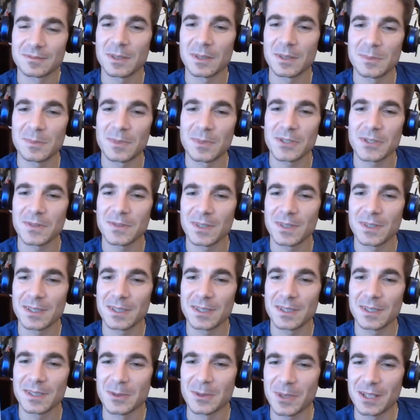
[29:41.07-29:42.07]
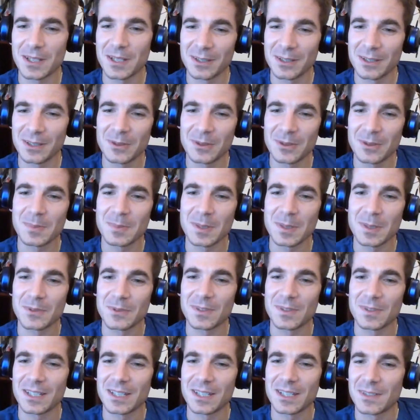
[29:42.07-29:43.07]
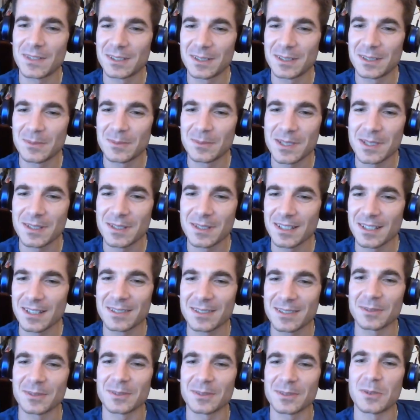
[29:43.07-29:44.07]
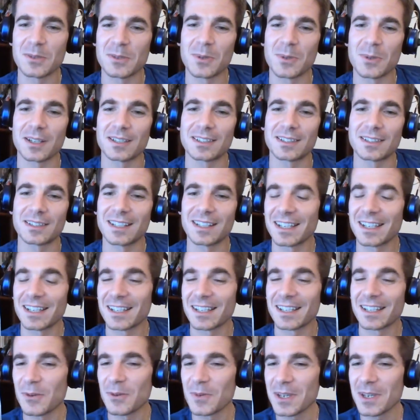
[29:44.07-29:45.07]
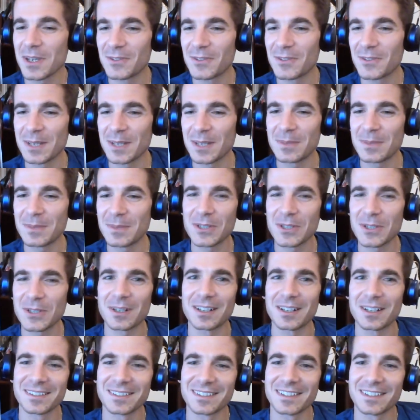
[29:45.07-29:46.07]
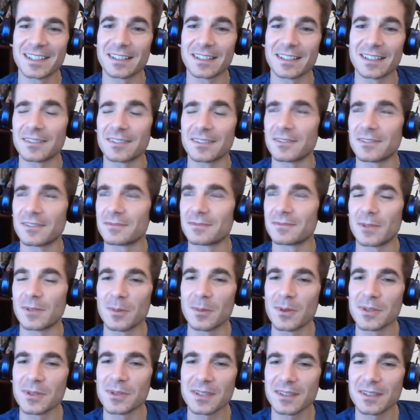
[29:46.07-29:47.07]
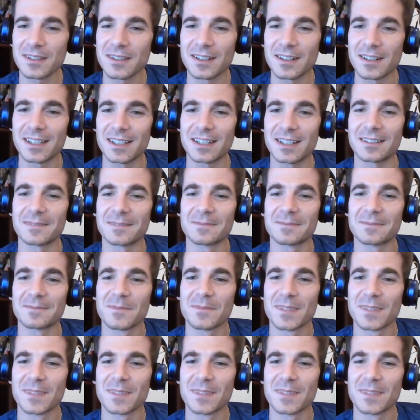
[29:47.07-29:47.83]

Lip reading: cooperate local people when even the Brazilians don't cooperate? Like now we have William Teixeira, almost a year here.